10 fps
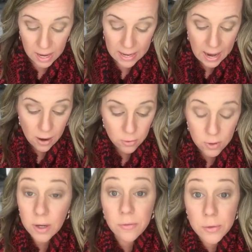a night out,
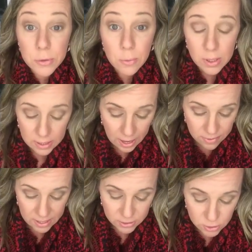or if you do want to
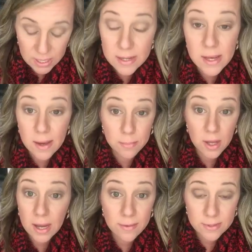have that as your
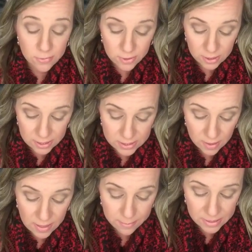daytime look, I've definitely
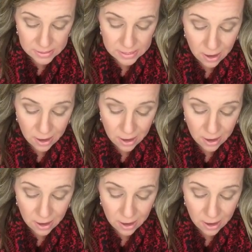done that